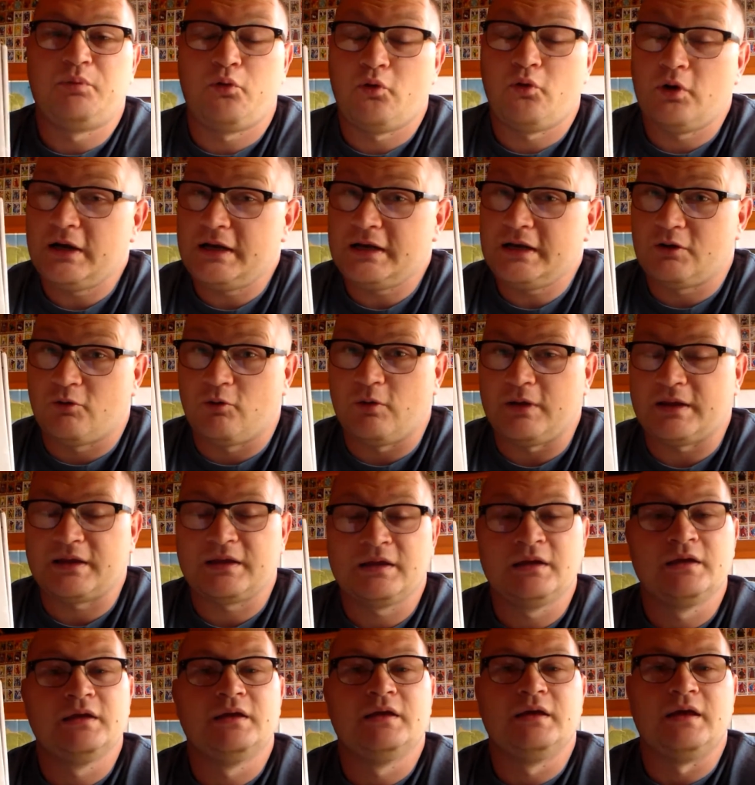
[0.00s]
pretty
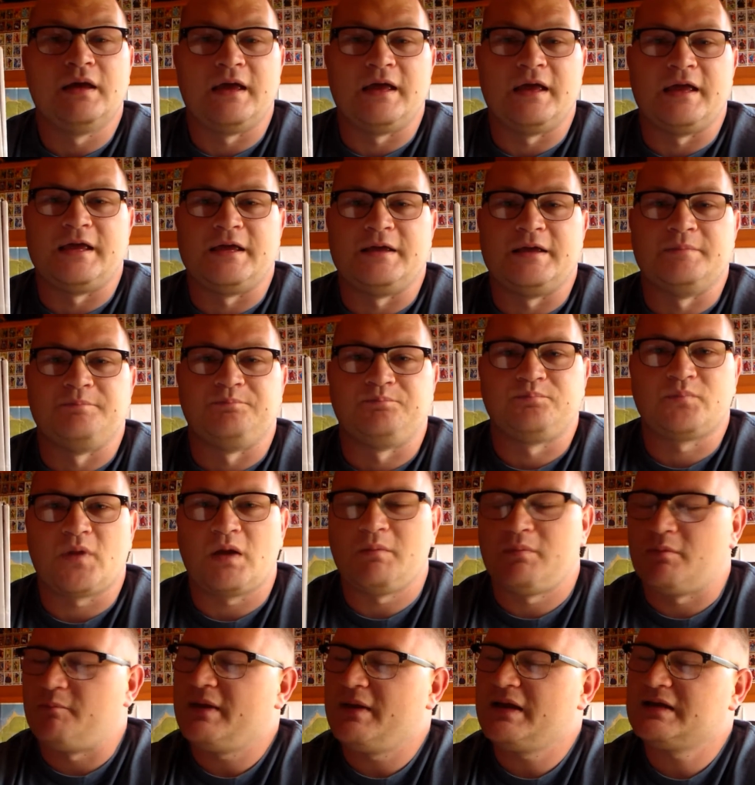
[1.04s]
quick. Um,
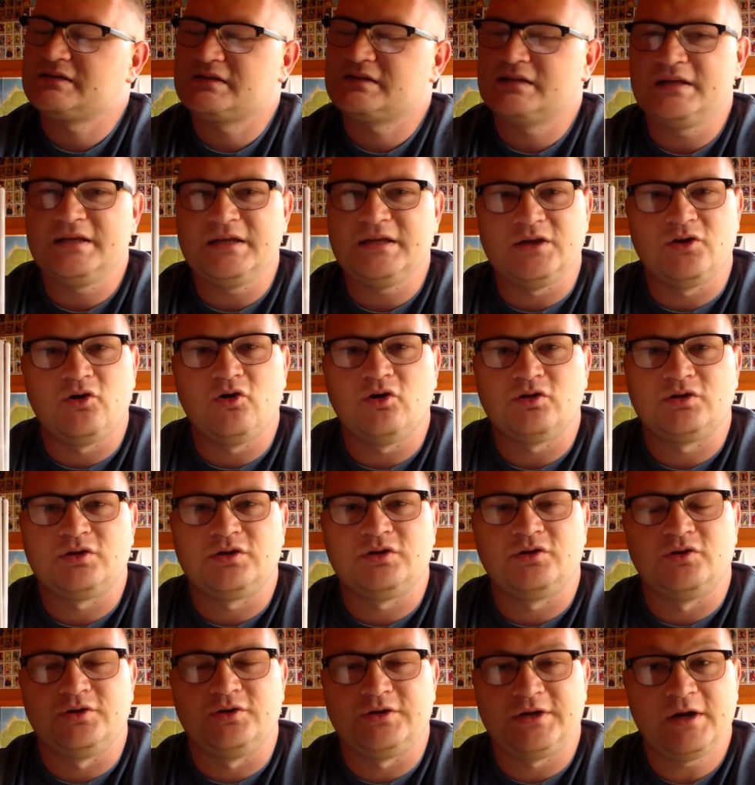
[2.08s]
but basically, you go
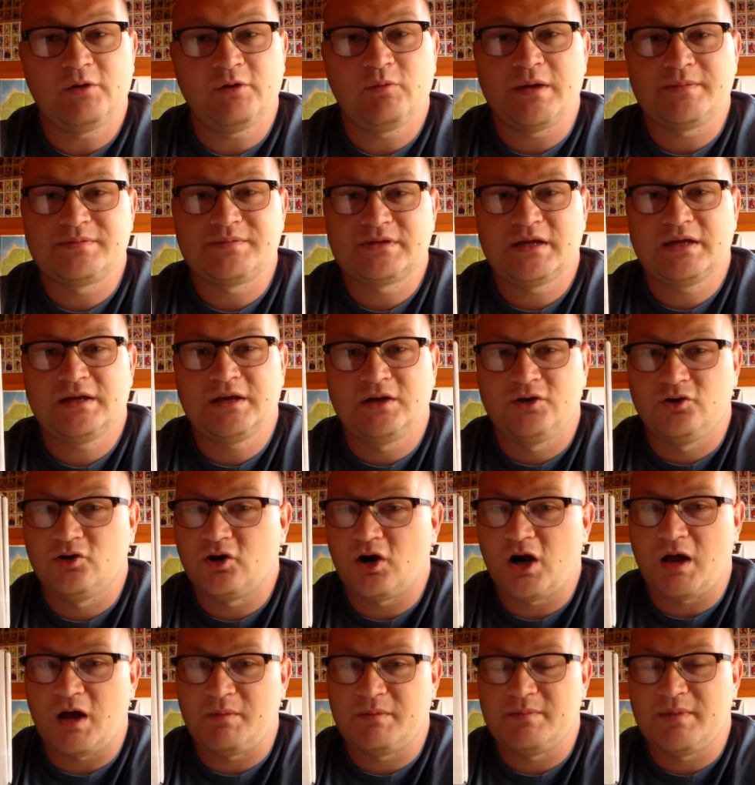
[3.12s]
to your their website,
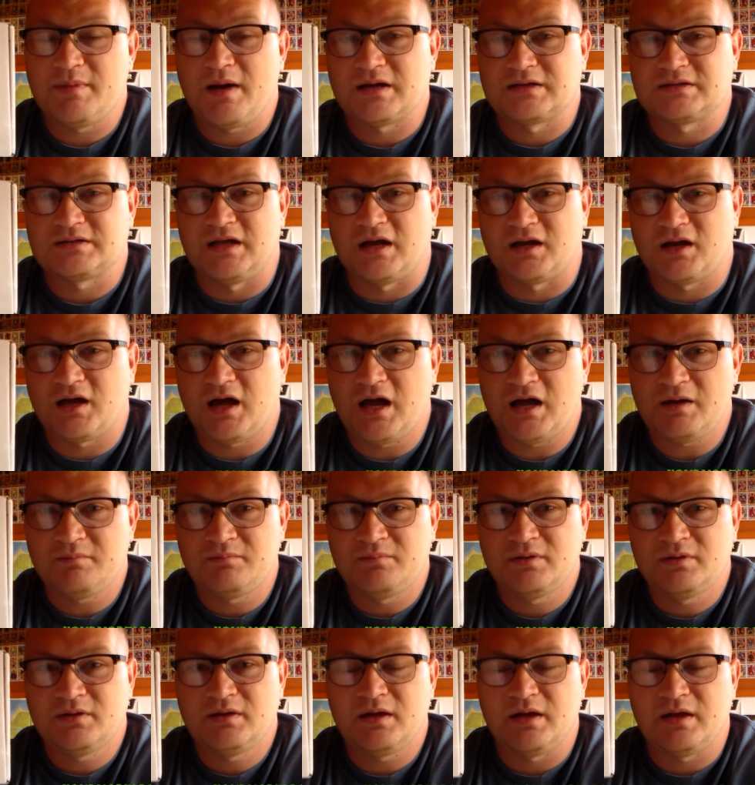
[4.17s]

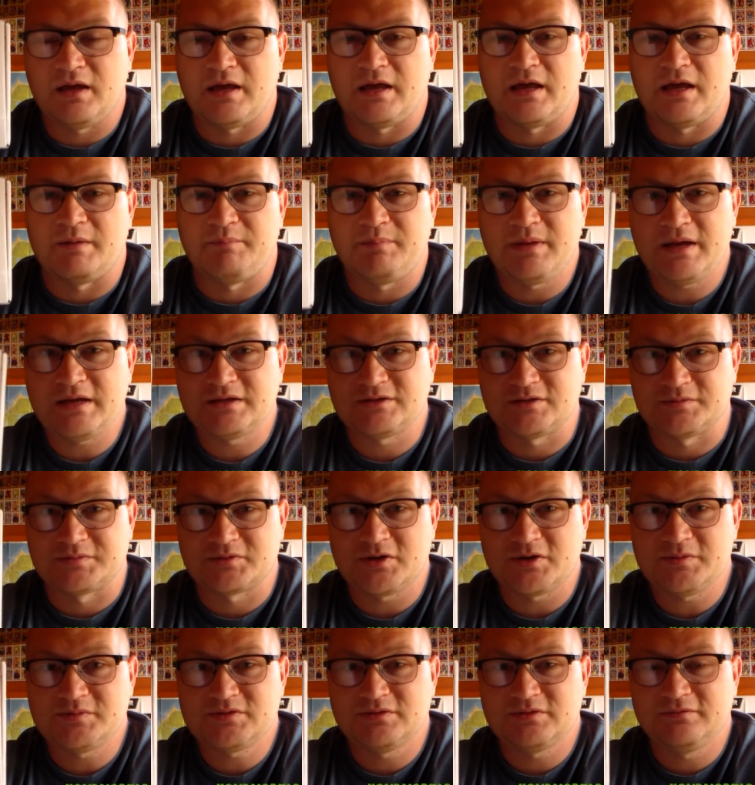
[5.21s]
yourhobbybox.com, uh, pay a
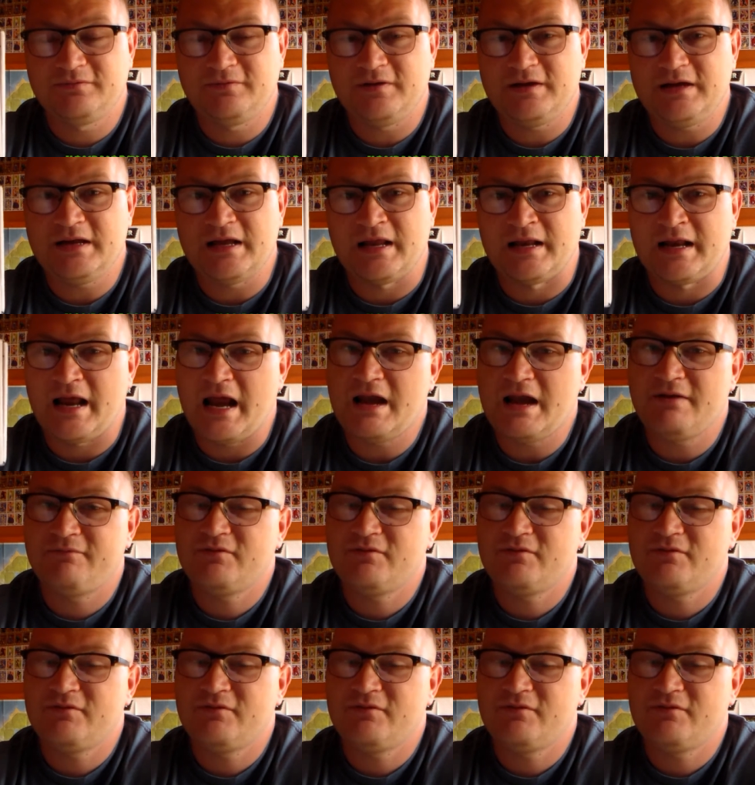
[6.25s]
subscription fee, and